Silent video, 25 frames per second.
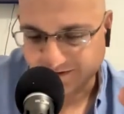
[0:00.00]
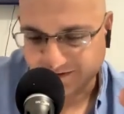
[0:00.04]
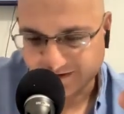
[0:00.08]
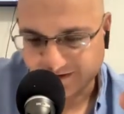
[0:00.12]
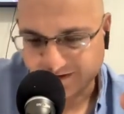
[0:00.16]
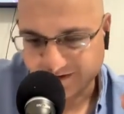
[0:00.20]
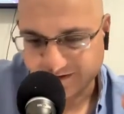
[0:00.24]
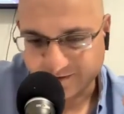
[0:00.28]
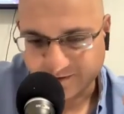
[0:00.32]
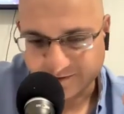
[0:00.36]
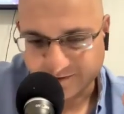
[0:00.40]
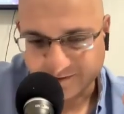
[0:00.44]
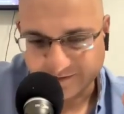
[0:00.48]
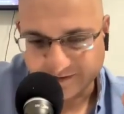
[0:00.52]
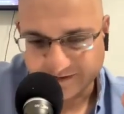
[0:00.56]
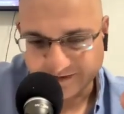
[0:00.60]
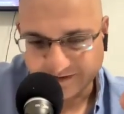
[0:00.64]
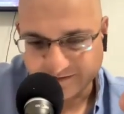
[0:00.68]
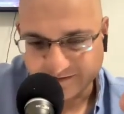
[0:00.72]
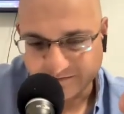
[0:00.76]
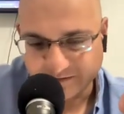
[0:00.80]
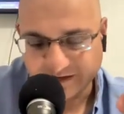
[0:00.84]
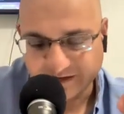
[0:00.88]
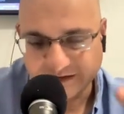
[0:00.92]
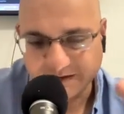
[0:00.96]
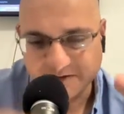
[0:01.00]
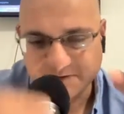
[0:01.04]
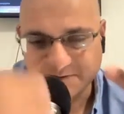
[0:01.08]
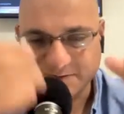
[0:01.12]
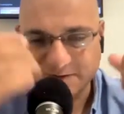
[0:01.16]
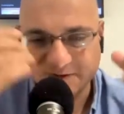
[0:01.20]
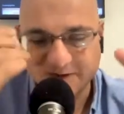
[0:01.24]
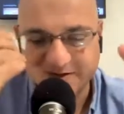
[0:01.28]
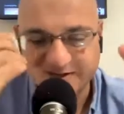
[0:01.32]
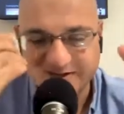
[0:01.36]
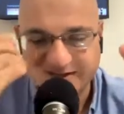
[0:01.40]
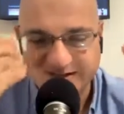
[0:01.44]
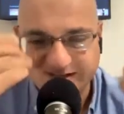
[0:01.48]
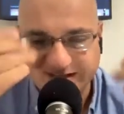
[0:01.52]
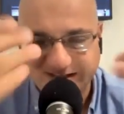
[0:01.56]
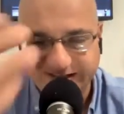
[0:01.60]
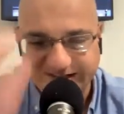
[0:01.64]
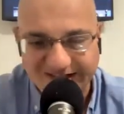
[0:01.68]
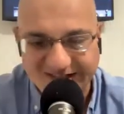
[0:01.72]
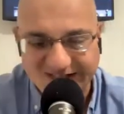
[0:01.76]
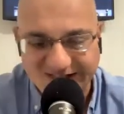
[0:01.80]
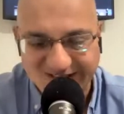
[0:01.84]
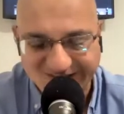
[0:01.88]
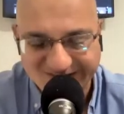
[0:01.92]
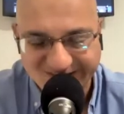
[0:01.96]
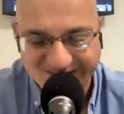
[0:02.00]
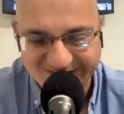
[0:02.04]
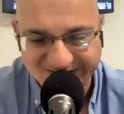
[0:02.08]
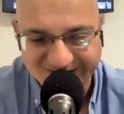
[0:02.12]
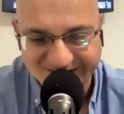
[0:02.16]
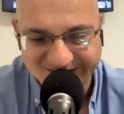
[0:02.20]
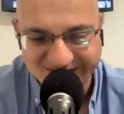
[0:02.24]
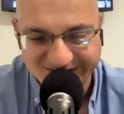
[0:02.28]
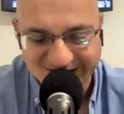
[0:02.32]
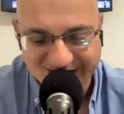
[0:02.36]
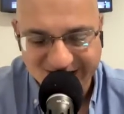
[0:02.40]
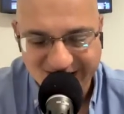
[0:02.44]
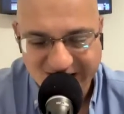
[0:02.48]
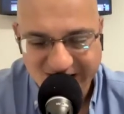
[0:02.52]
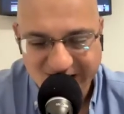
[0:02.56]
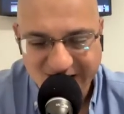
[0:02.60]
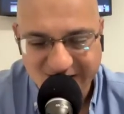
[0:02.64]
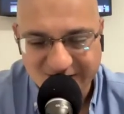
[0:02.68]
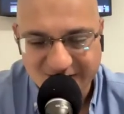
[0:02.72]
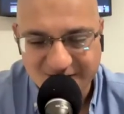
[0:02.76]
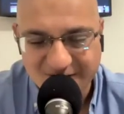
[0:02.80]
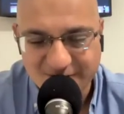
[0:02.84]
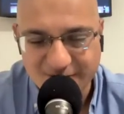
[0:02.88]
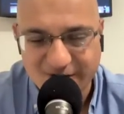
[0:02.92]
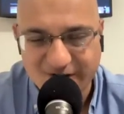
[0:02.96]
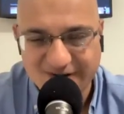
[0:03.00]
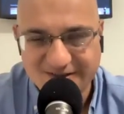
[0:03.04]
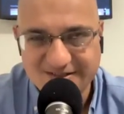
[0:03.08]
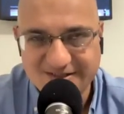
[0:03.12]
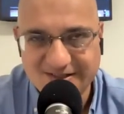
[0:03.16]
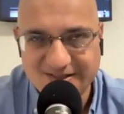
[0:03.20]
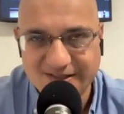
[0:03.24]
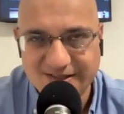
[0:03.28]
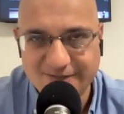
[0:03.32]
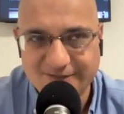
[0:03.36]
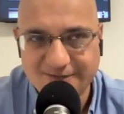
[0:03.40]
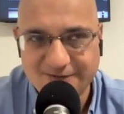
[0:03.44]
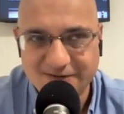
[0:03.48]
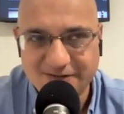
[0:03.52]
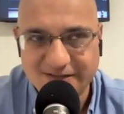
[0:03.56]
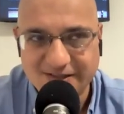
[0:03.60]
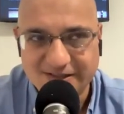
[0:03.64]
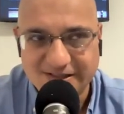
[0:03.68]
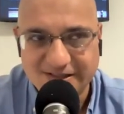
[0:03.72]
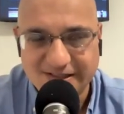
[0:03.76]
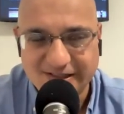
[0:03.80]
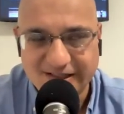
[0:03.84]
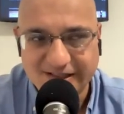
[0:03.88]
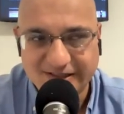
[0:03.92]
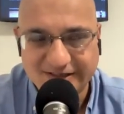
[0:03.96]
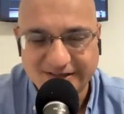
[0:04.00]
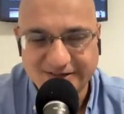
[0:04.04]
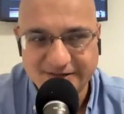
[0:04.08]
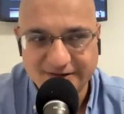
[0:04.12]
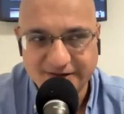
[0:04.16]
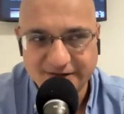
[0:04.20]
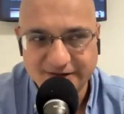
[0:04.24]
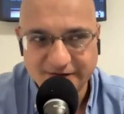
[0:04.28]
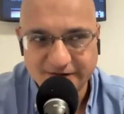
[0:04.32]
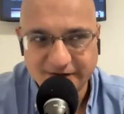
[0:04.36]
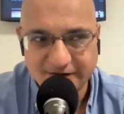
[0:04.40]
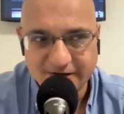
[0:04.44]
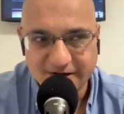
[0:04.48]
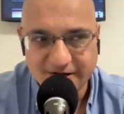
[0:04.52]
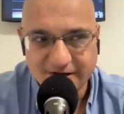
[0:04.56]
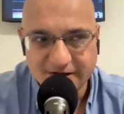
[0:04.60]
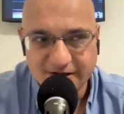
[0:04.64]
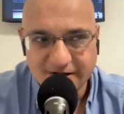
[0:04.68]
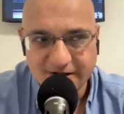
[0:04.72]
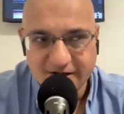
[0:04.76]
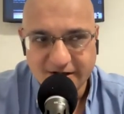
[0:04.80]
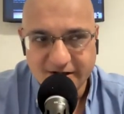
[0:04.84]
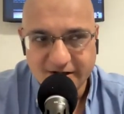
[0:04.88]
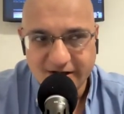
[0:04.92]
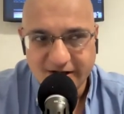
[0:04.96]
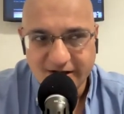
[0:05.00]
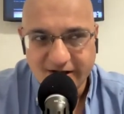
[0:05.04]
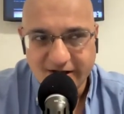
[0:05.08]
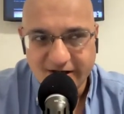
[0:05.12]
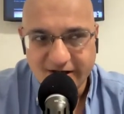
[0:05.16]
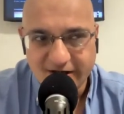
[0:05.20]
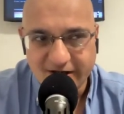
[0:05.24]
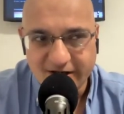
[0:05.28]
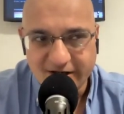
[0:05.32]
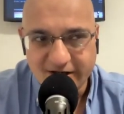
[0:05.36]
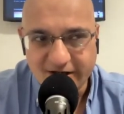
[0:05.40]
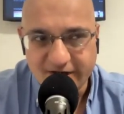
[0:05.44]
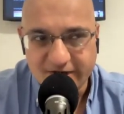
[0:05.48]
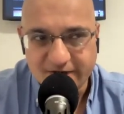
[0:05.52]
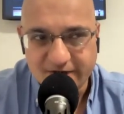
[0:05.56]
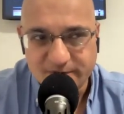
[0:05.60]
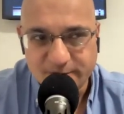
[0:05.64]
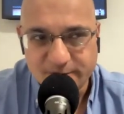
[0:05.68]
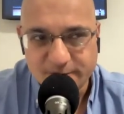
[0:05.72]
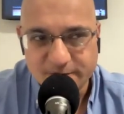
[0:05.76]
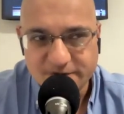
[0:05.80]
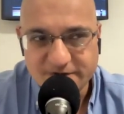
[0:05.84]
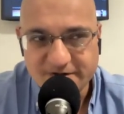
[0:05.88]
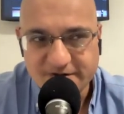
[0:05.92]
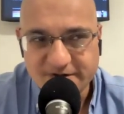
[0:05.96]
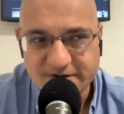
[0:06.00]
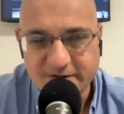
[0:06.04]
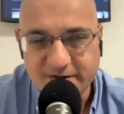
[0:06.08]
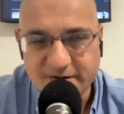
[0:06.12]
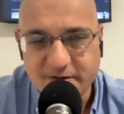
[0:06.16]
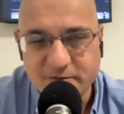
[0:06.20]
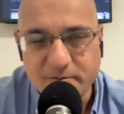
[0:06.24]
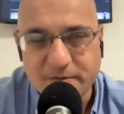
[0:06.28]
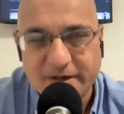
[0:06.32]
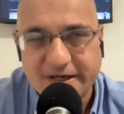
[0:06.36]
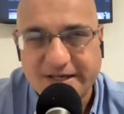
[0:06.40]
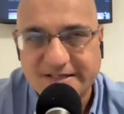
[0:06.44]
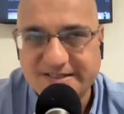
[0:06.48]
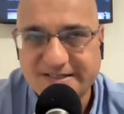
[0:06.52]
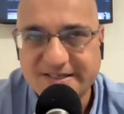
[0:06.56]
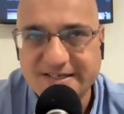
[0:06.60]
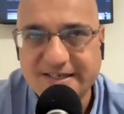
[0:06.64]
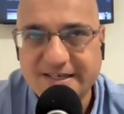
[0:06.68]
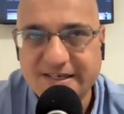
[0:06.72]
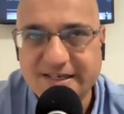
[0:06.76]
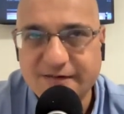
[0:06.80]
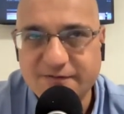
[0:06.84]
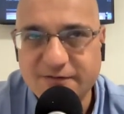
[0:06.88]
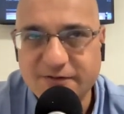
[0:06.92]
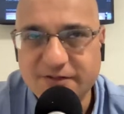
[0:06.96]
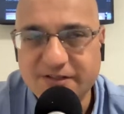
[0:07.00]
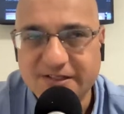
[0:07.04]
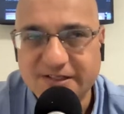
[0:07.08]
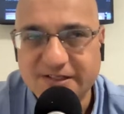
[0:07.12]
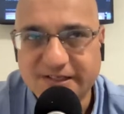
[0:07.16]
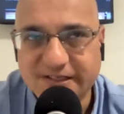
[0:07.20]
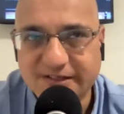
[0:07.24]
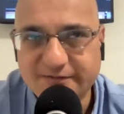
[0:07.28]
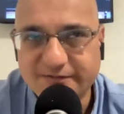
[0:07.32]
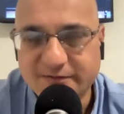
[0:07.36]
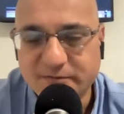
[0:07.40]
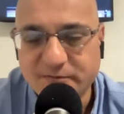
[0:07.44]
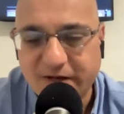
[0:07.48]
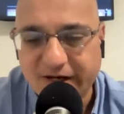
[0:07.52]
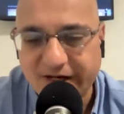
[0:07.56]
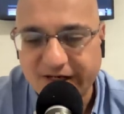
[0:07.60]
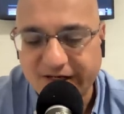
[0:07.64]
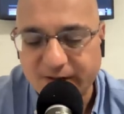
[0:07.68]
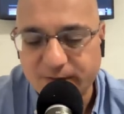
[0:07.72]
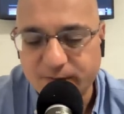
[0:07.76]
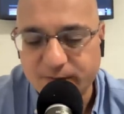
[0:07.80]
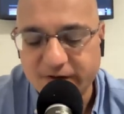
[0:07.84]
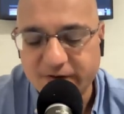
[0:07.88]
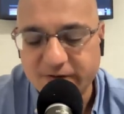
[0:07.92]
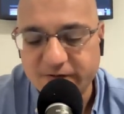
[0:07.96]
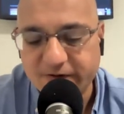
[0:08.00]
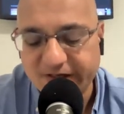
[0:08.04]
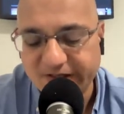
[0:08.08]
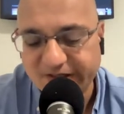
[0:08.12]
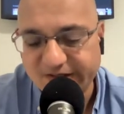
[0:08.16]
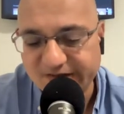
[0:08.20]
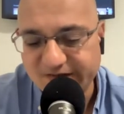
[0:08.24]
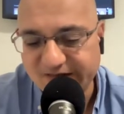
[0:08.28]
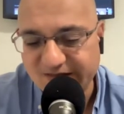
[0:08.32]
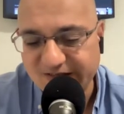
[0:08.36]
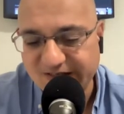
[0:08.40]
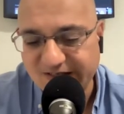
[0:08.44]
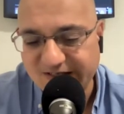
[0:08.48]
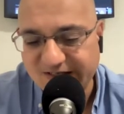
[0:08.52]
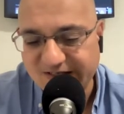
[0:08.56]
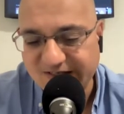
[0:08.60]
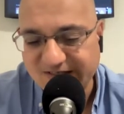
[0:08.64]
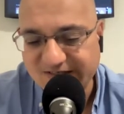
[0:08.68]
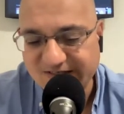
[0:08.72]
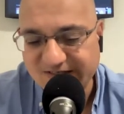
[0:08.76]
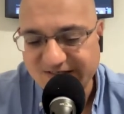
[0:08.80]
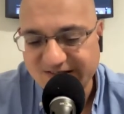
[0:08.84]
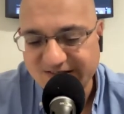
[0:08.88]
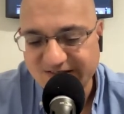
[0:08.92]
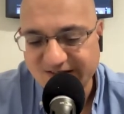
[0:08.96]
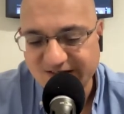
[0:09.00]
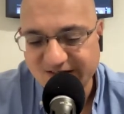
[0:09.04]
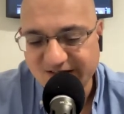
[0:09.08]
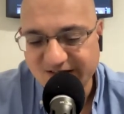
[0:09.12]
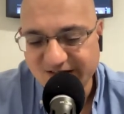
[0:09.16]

the school. Because when you see that, the greatest gift you can get, the most amazing gift you can get from anyone or anything is